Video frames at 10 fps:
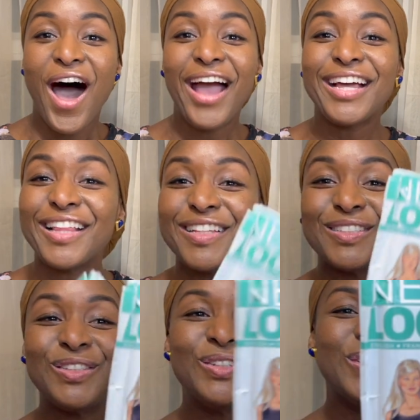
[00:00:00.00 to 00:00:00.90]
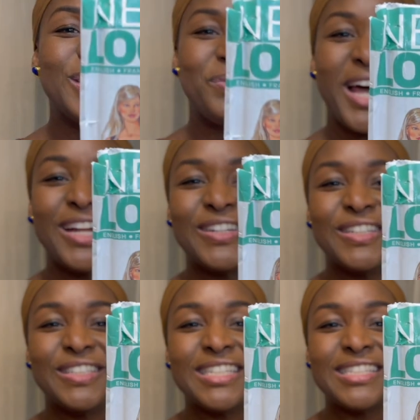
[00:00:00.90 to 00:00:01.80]
I got this new look
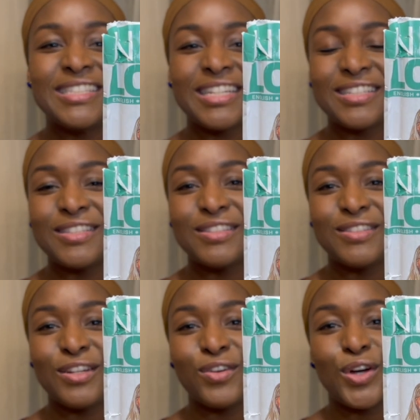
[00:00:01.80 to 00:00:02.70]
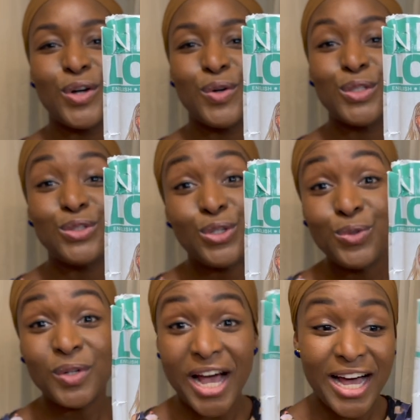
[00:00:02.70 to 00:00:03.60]
pattern
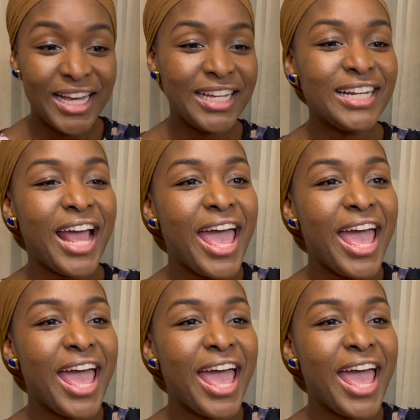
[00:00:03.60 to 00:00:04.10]
6029,